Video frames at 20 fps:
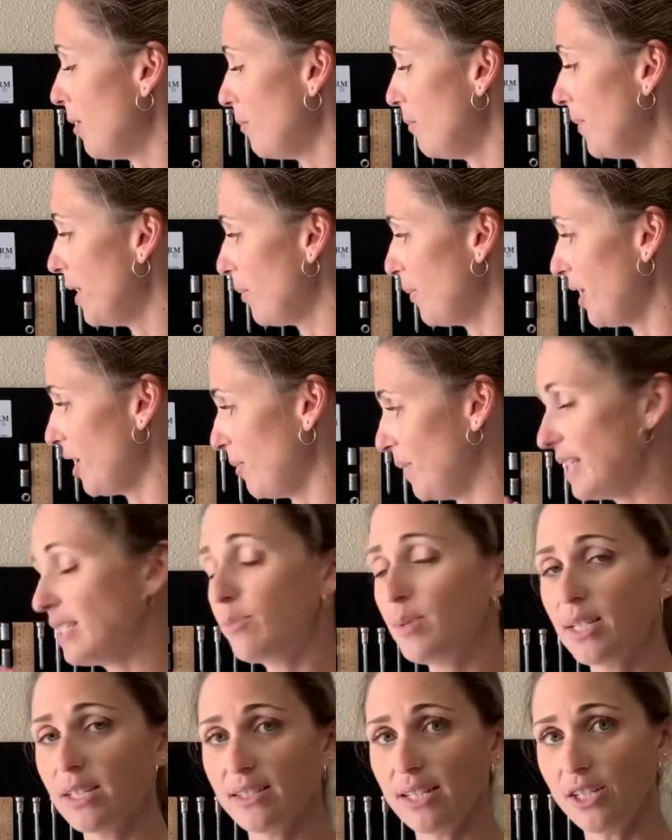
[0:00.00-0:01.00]
male PanelMates,
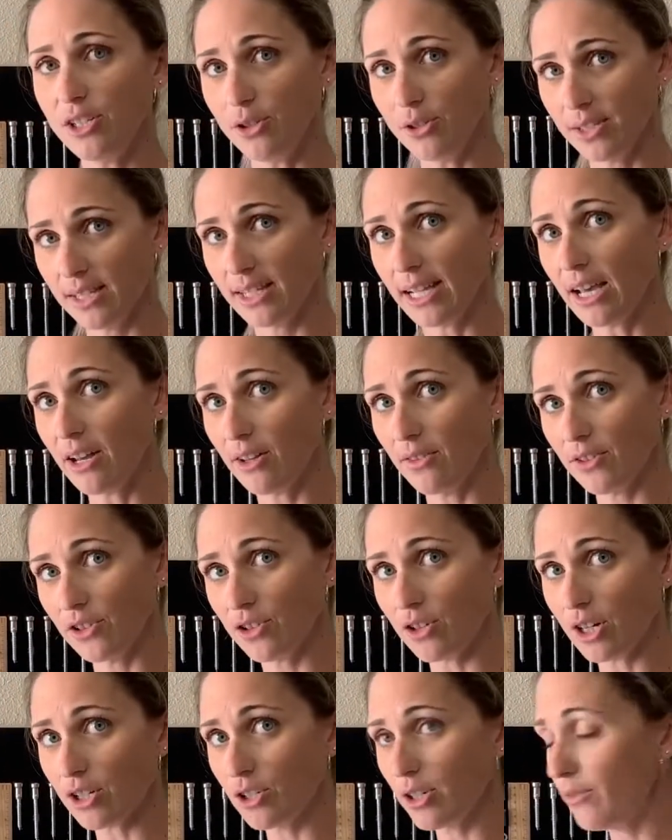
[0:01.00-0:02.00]
because they do stick out on the
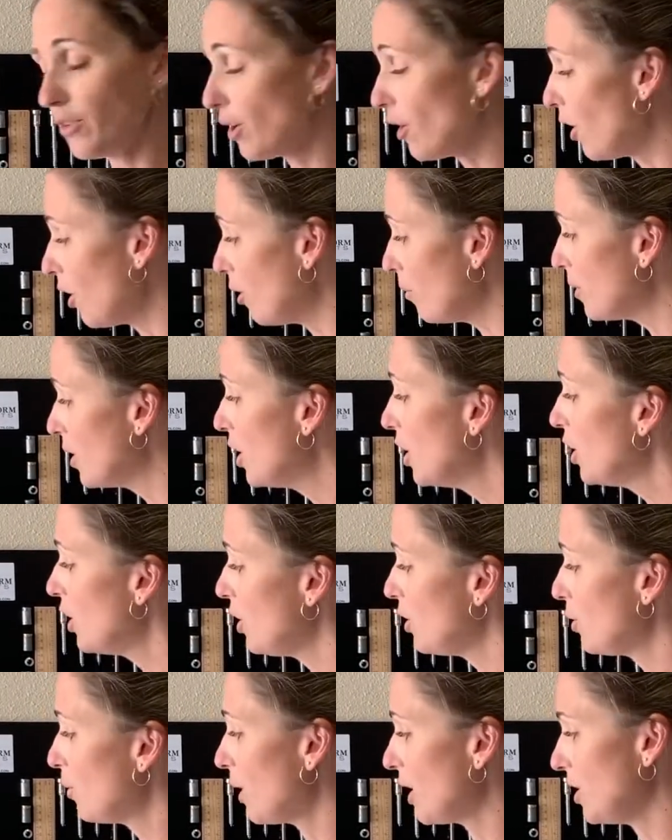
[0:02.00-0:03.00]
structure of your home,
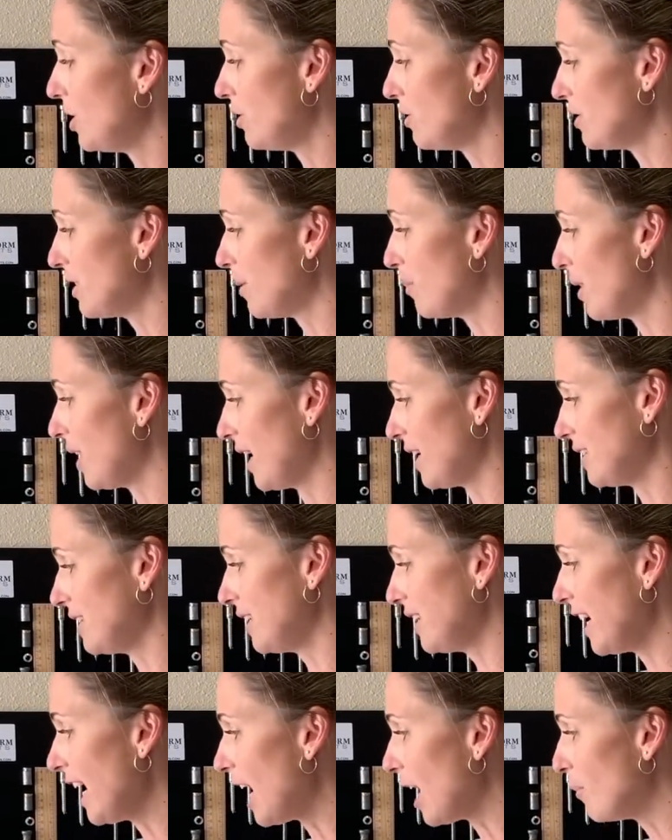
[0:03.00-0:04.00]
you'd want to use a
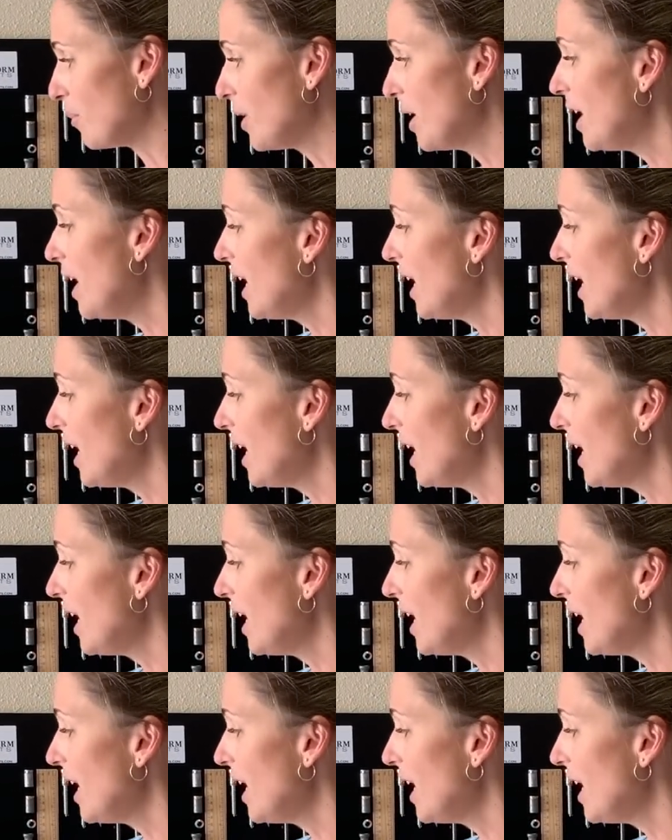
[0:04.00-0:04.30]
plastic cap.